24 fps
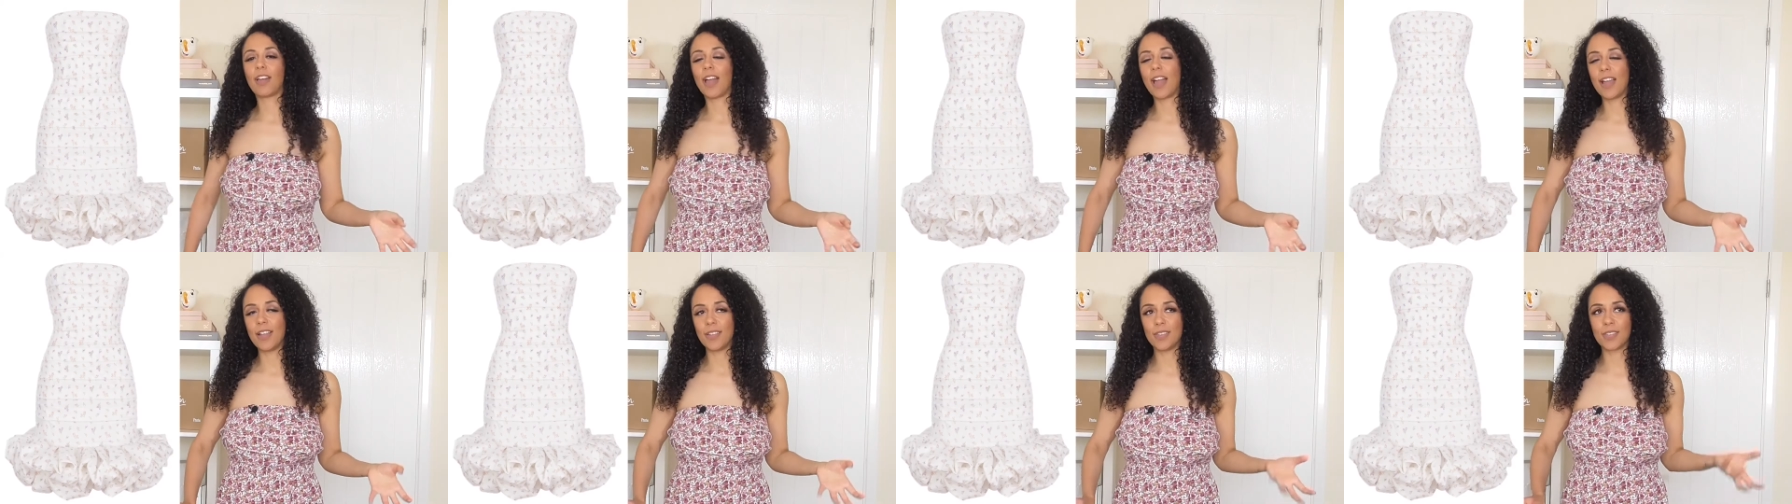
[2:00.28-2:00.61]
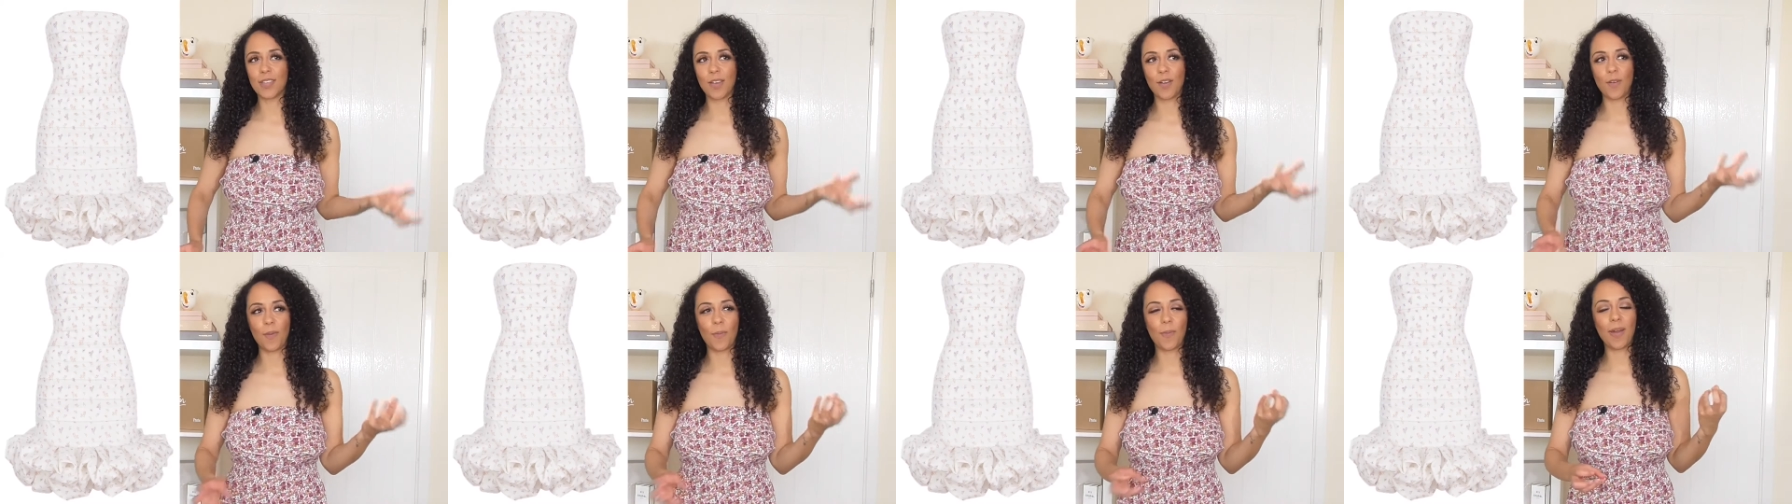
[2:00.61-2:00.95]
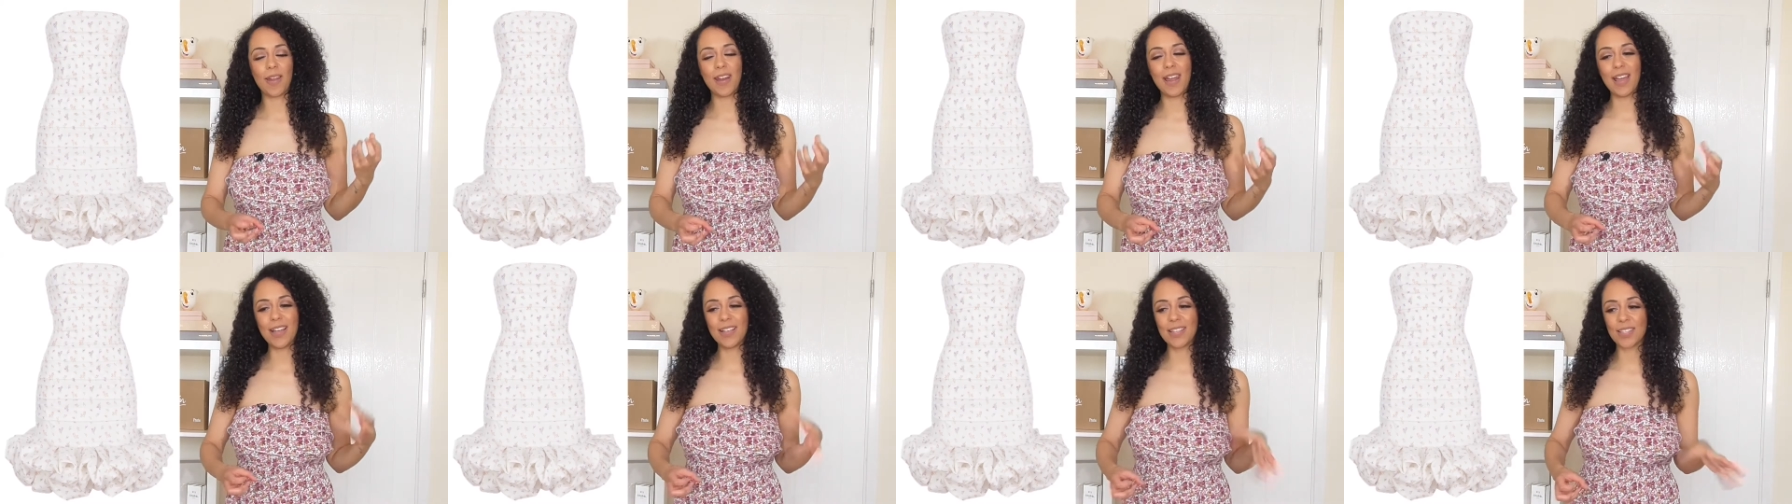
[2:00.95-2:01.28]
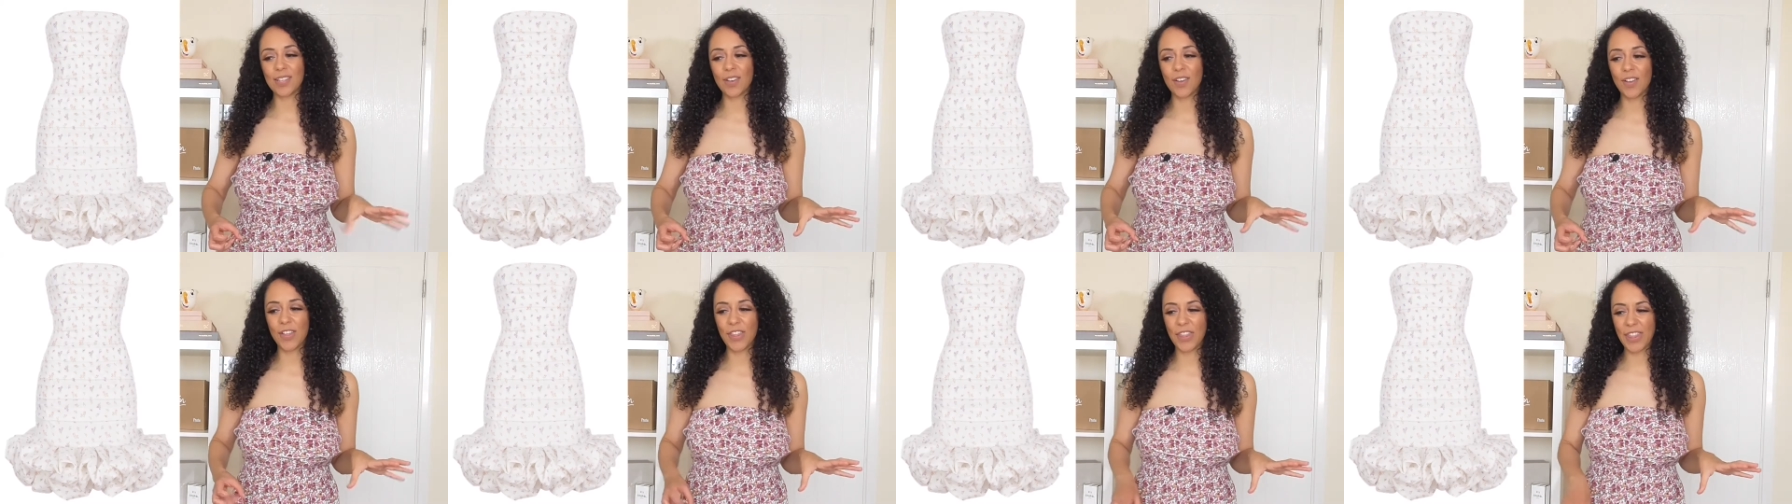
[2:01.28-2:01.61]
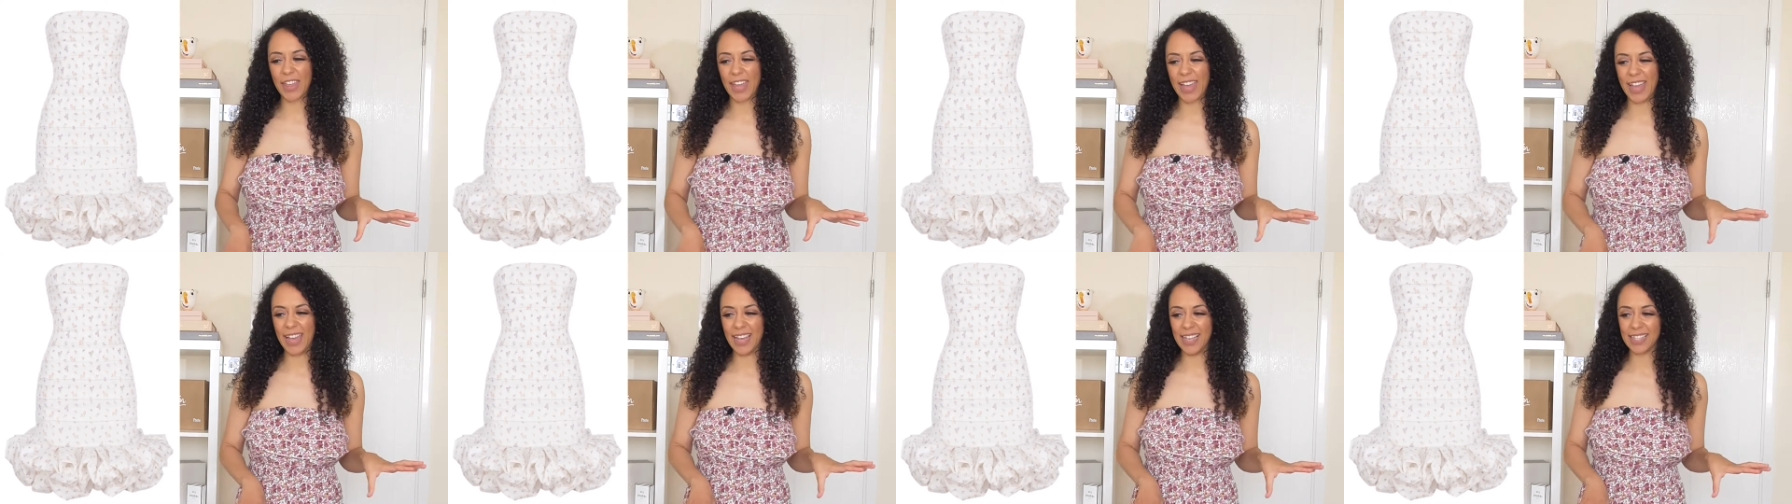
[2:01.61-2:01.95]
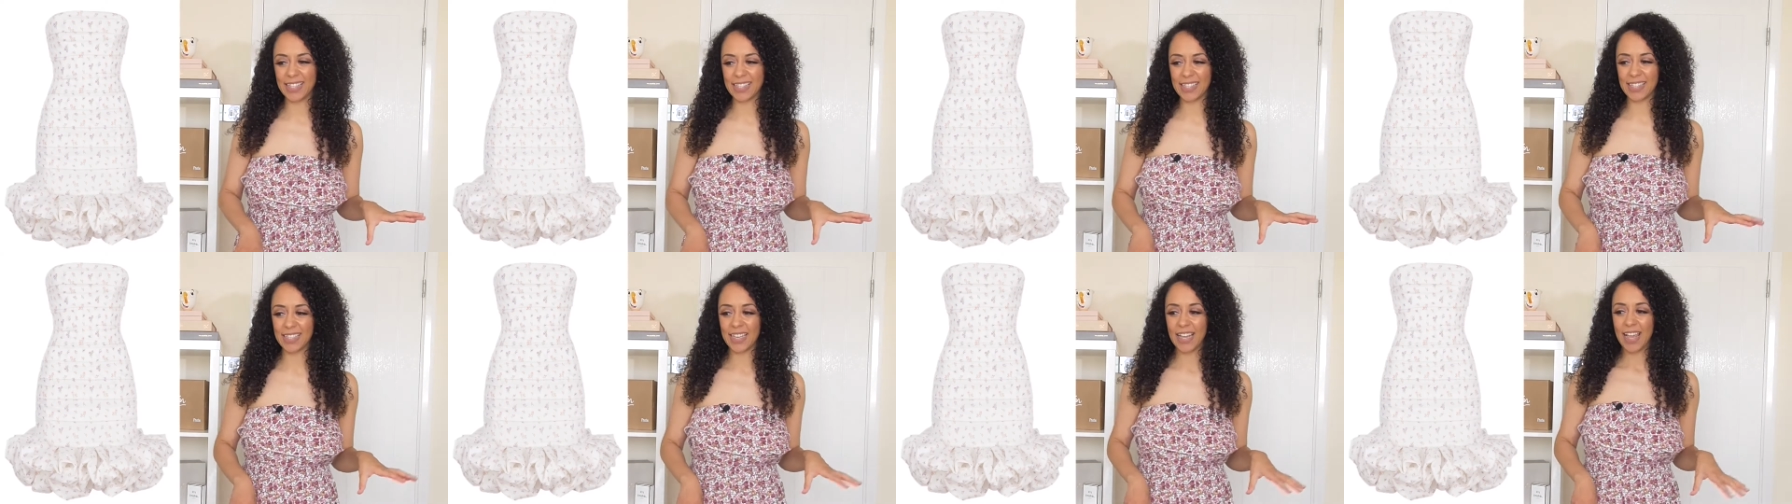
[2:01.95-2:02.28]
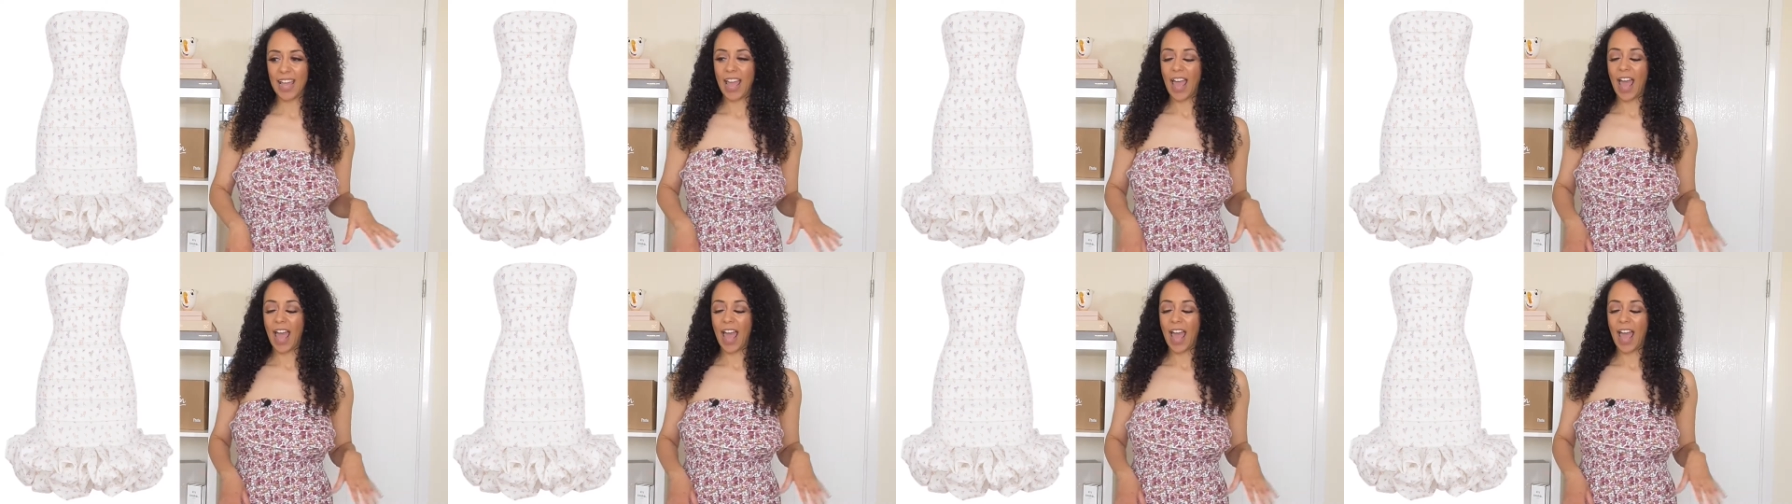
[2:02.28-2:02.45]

Right, so when I saw this,